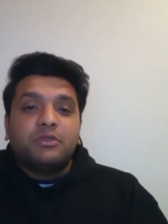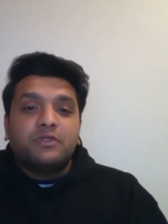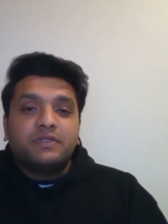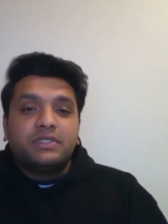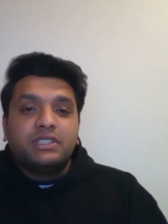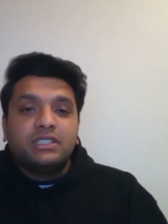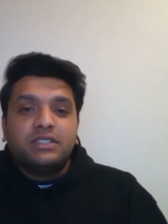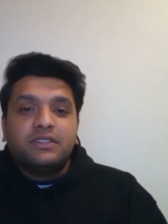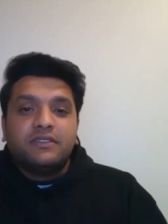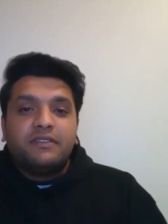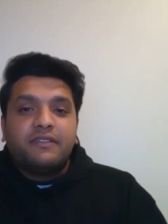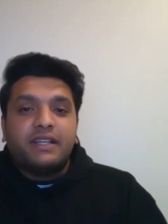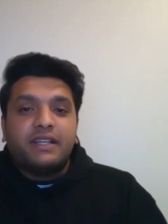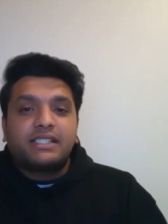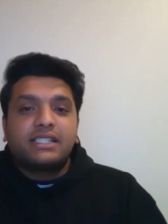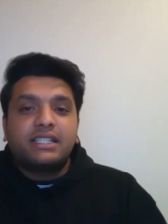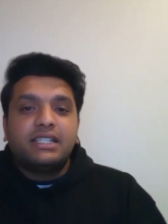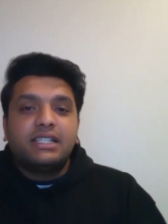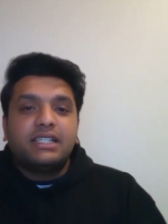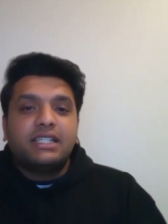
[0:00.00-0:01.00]
of the
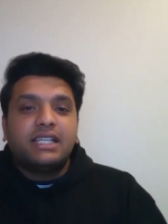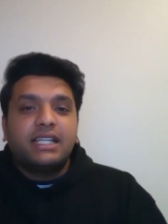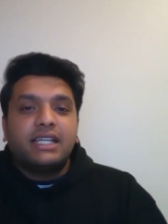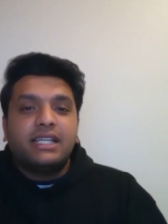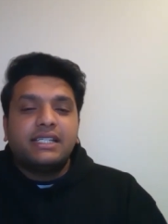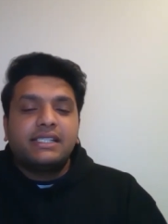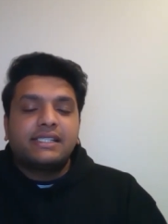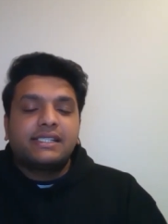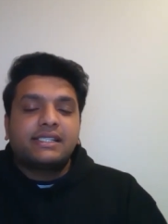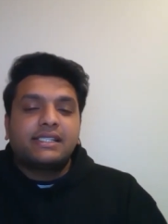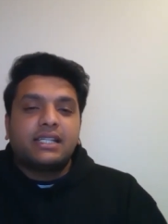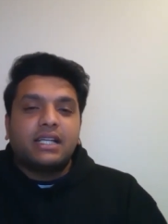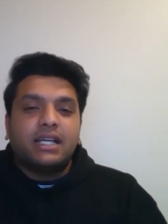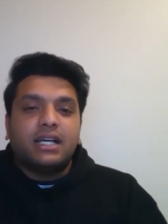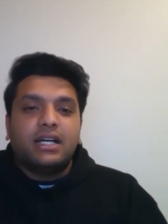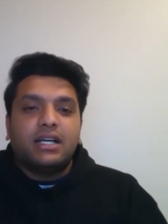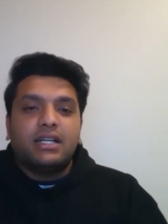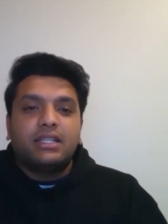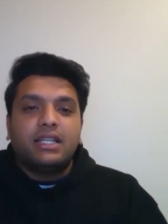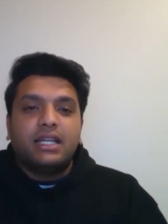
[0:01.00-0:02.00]
facilities
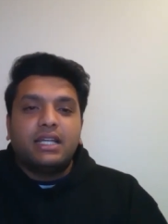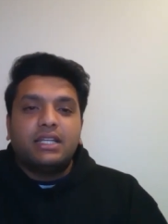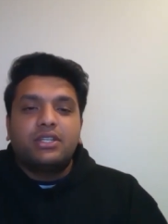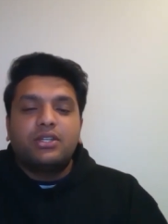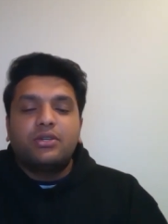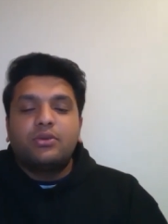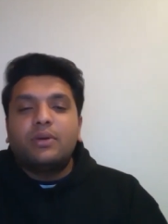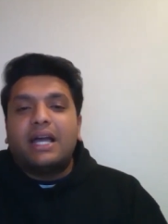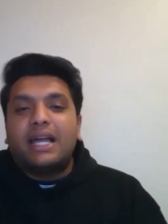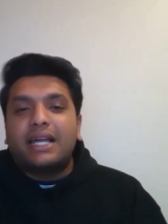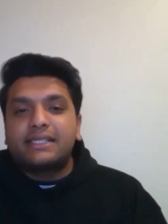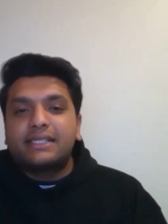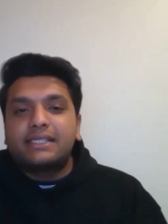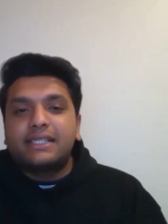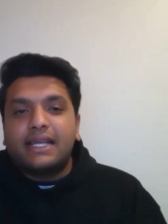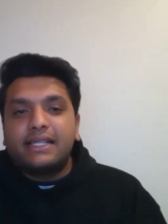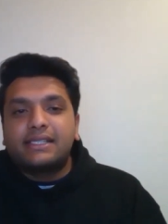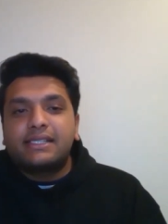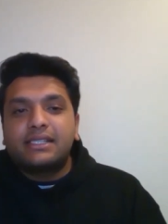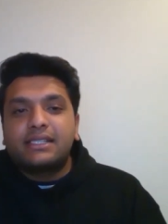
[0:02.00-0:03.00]
uh, that you
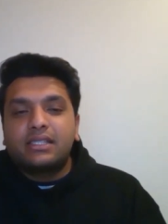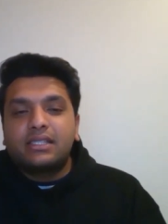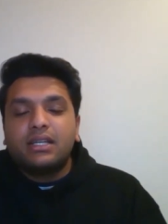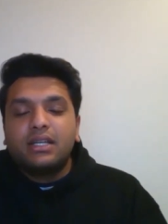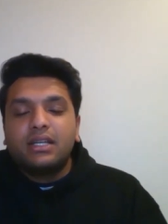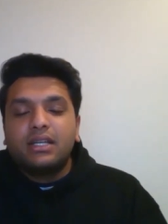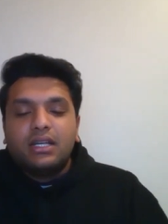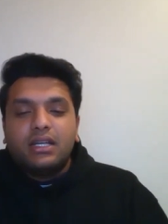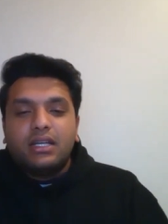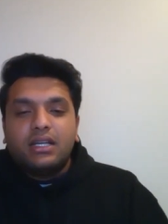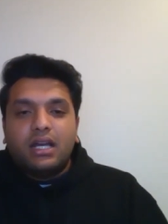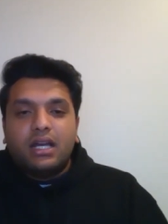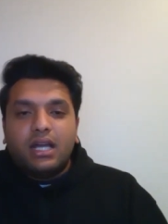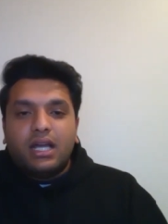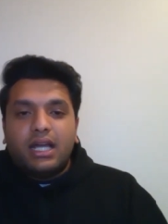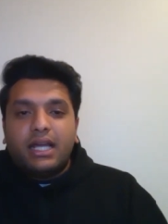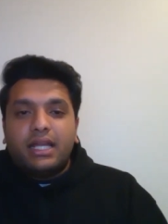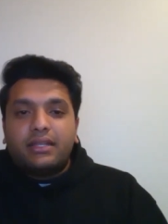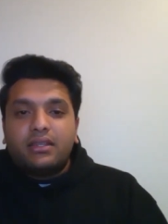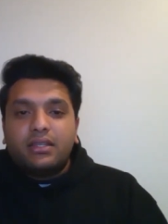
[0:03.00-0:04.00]
accessed uh,
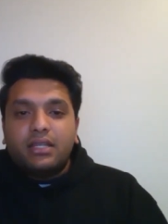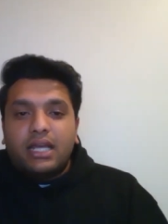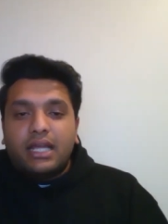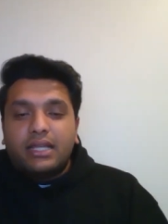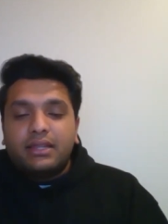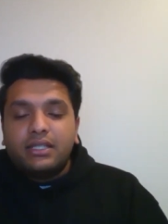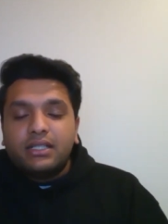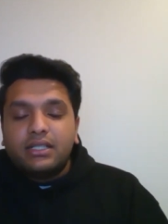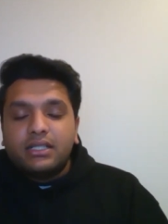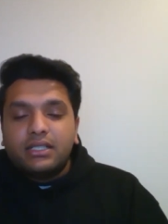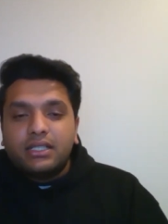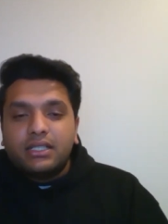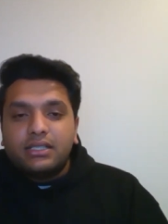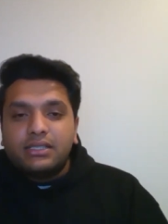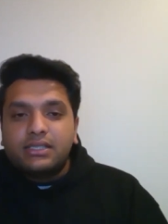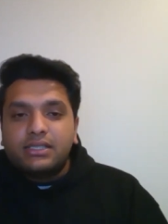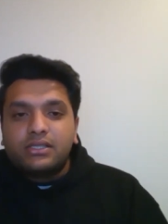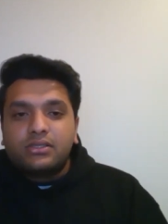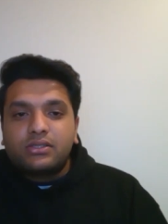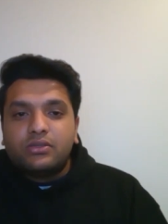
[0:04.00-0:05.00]
at, at the
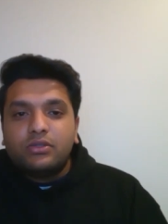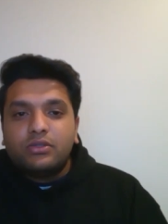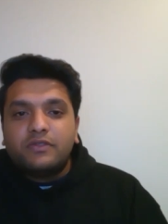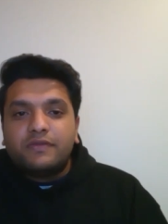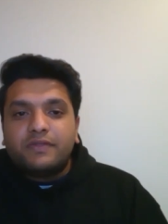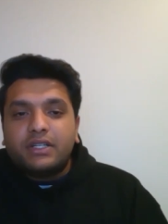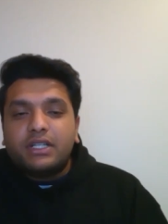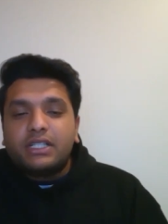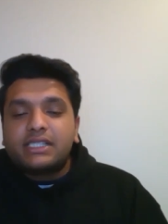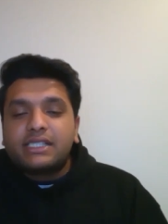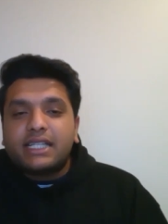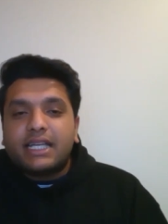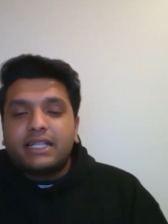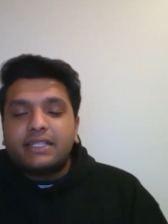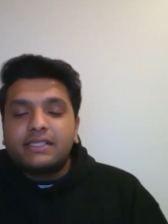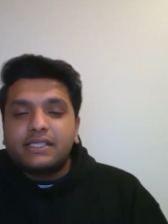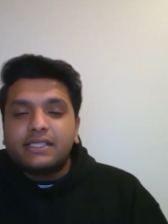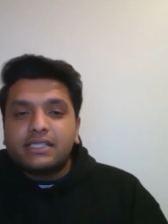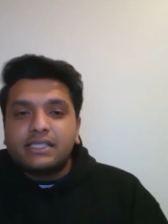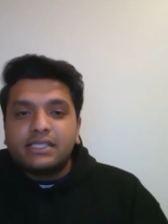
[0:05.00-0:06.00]
School of Earth
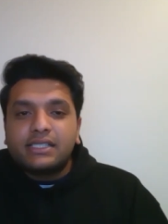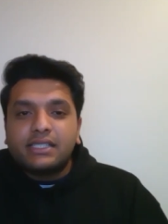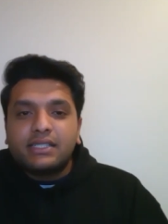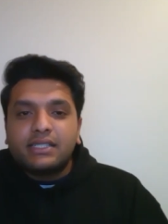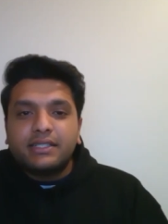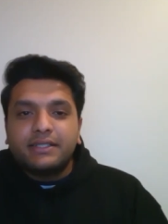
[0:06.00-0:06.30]
Sciences?